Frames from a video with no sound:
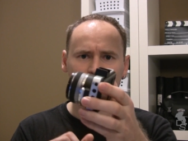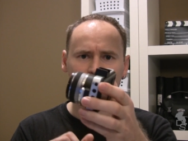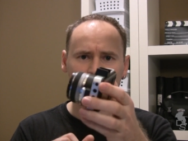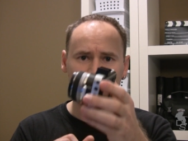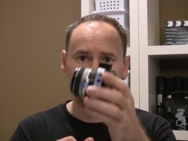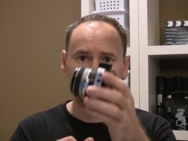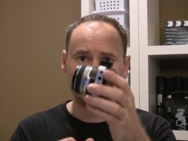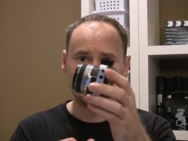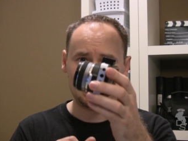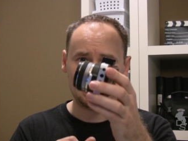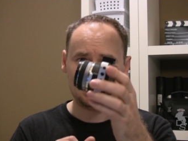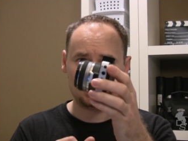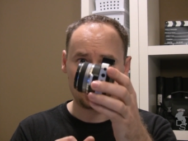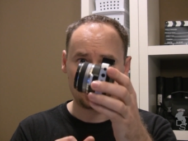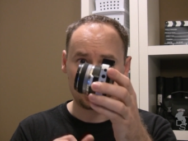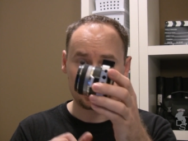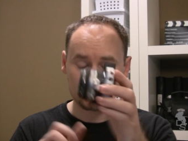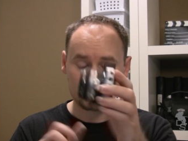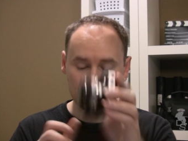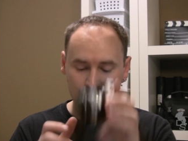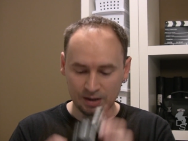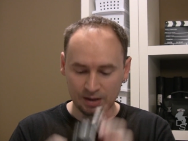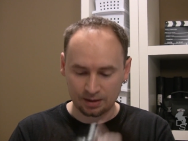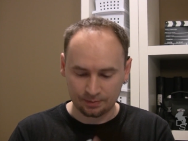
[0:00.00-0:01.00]
But it
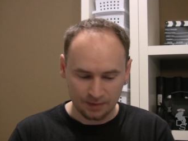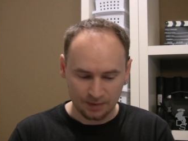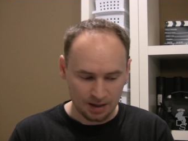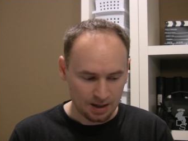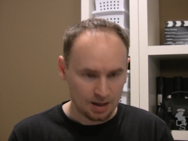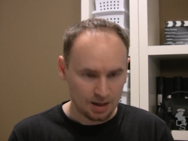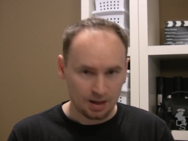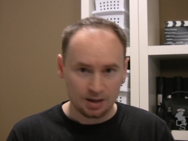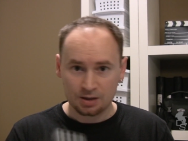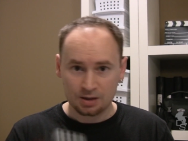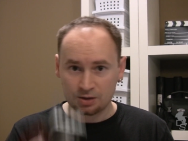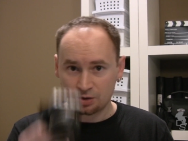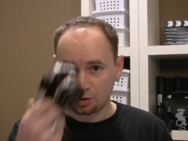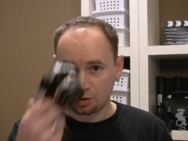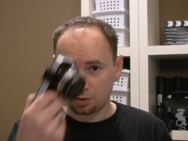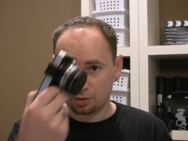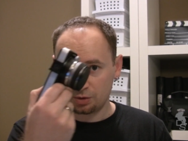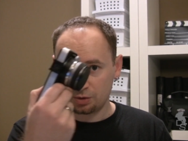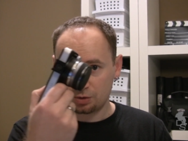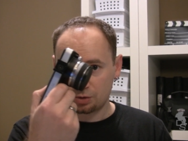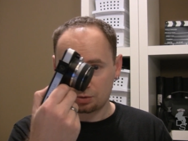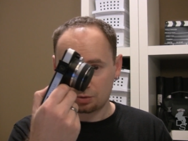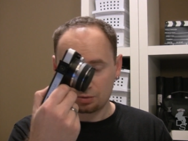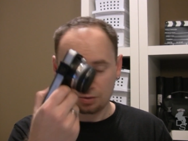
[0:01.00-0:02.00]
works well. So
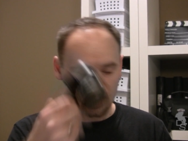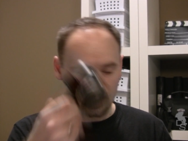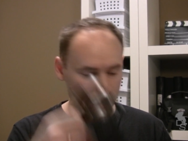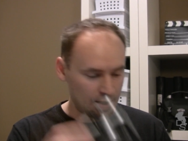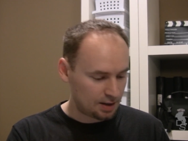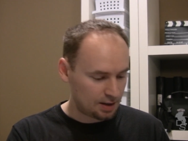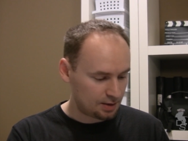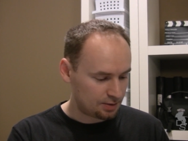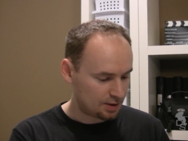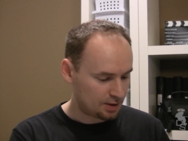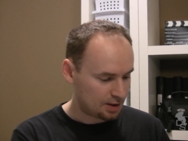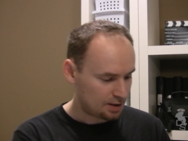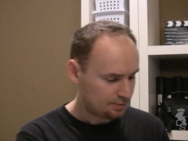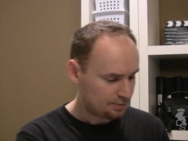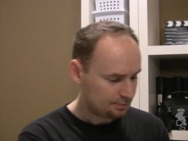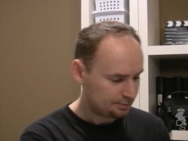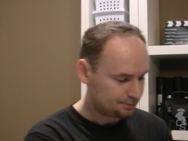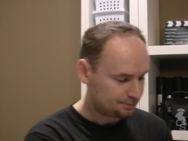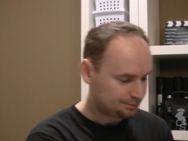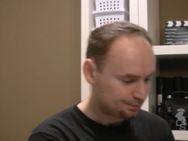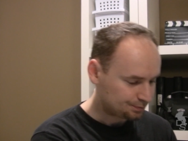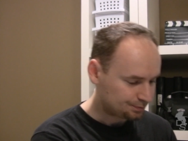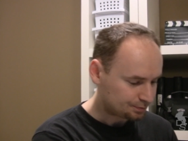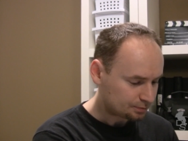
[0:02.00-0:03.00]
you screw that in there.
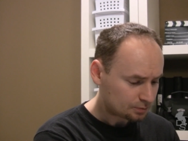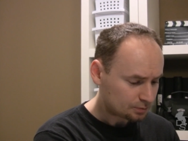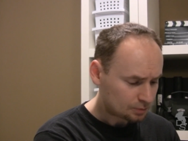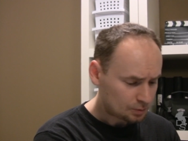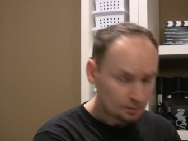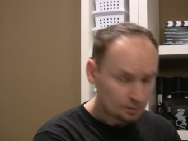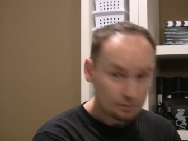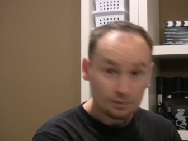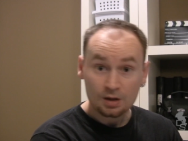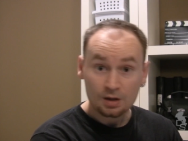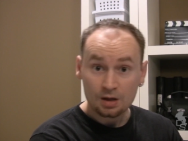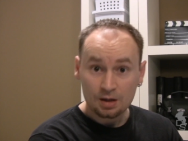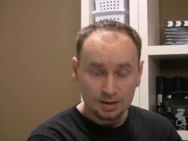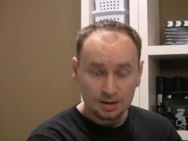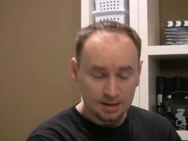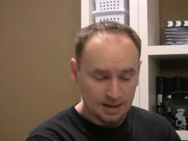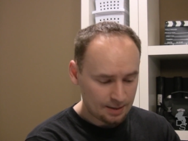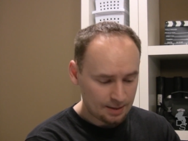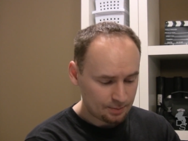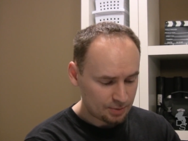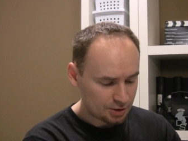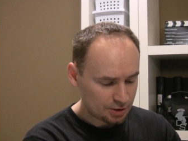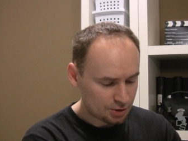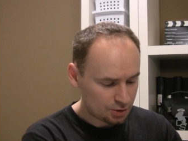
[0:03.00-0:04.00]

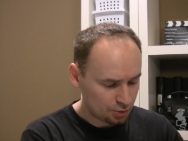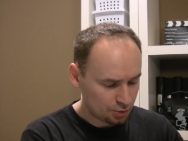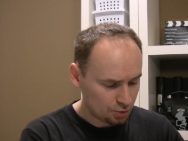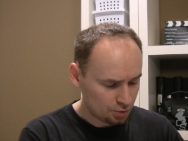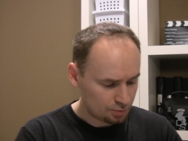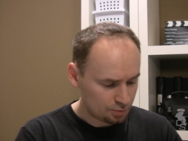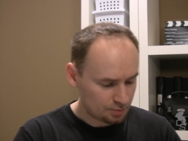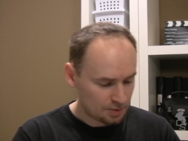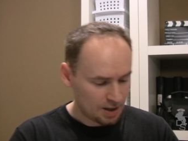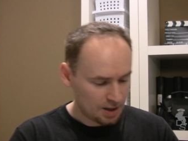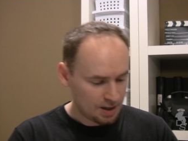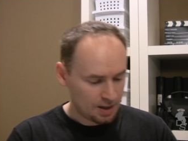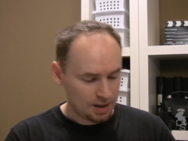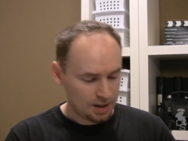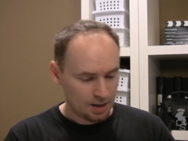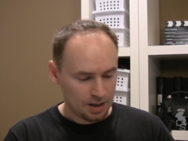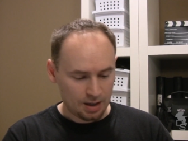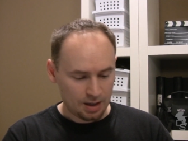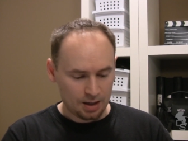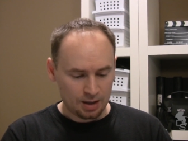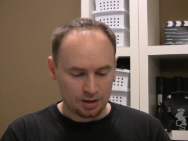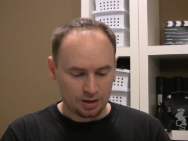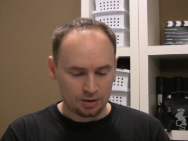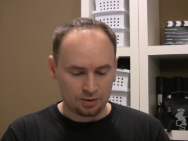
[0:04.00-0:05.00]
Number 2,
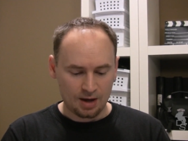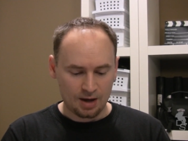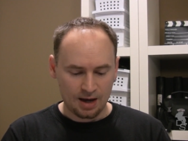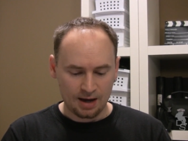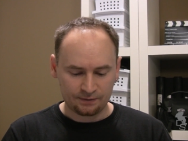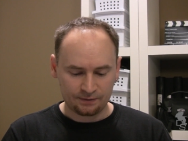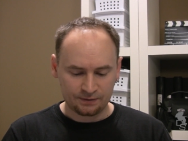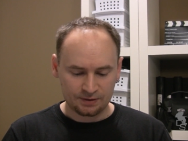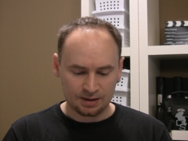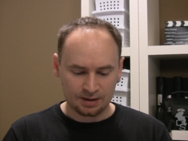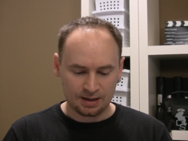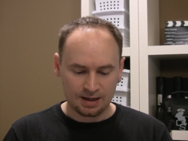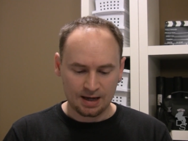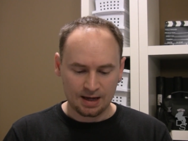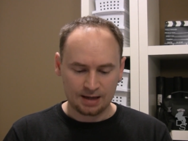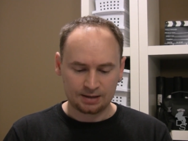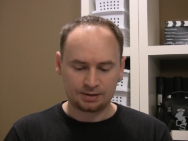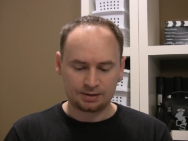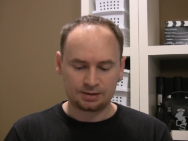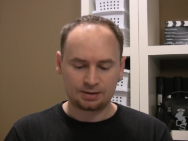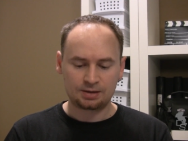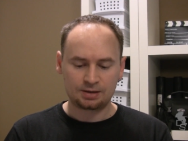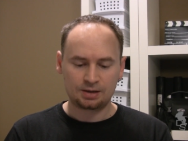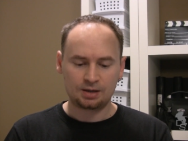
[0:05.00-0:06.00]
you have to
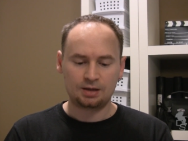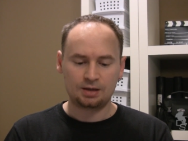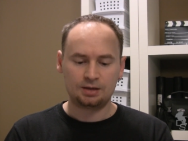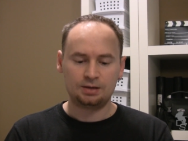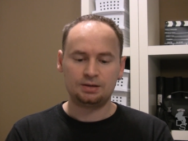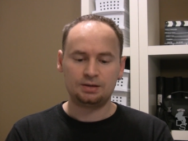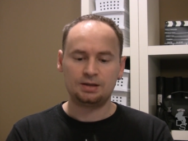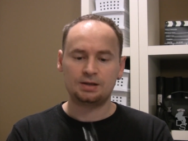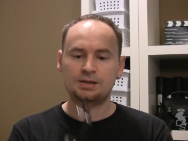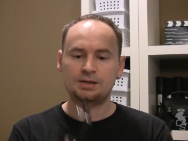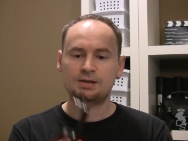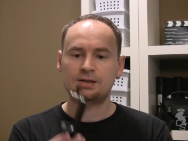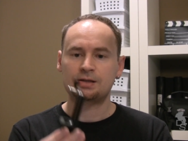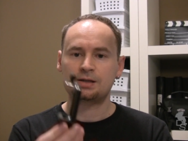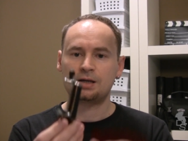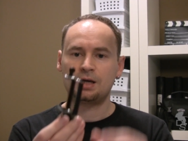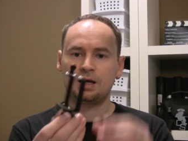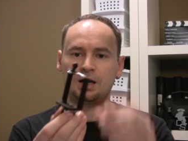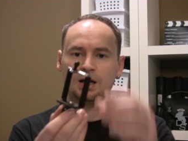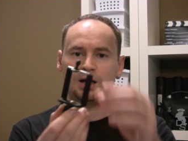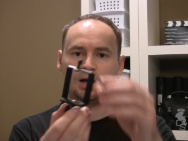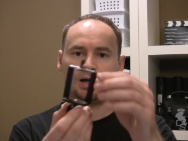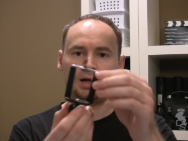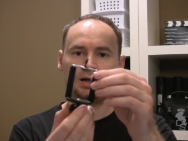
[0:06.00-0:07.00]
get this
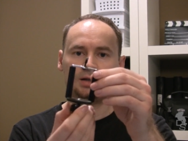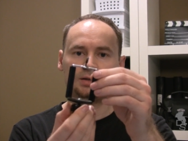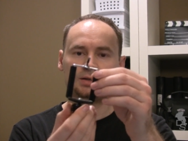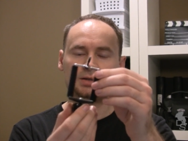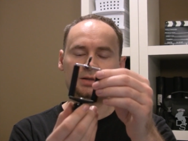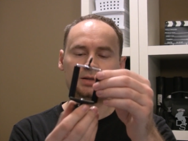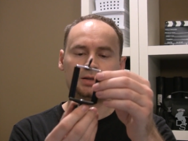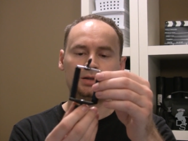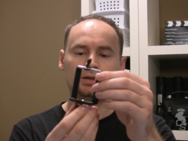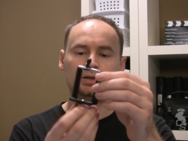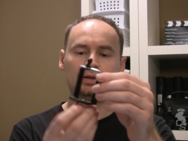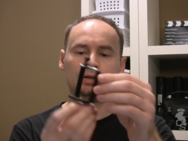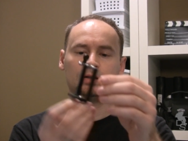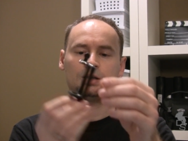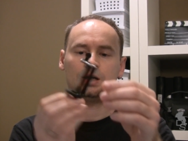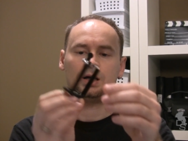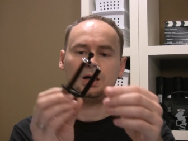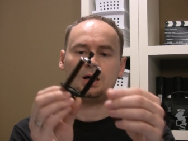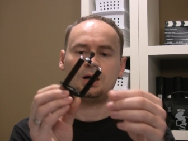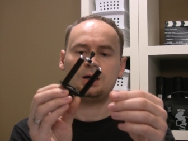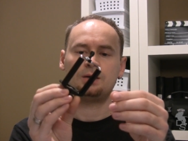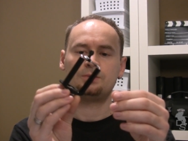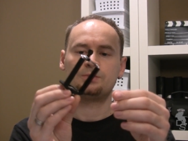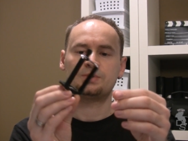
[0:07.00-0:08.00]

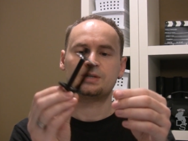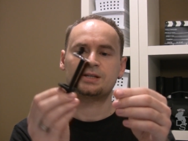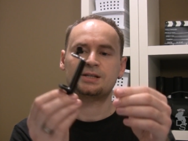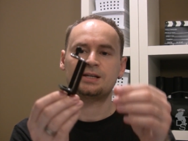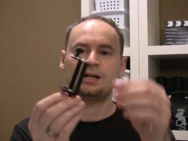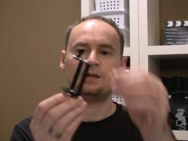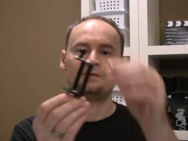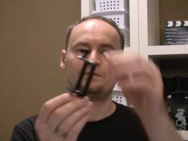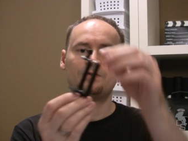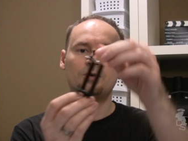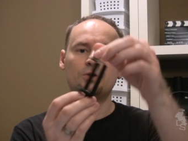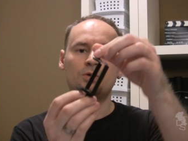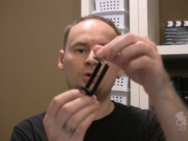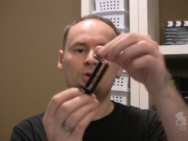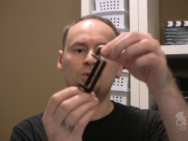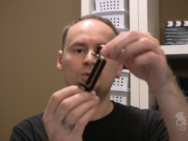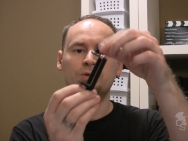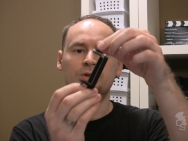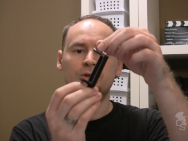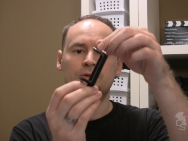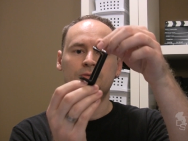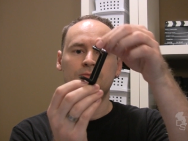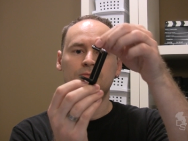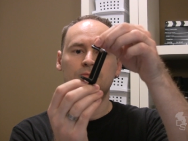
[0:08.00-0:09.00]
little cell phone
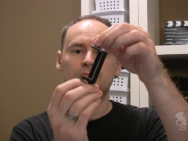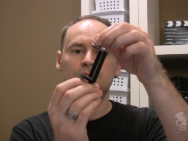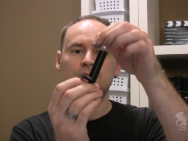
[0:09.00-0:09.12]
holder.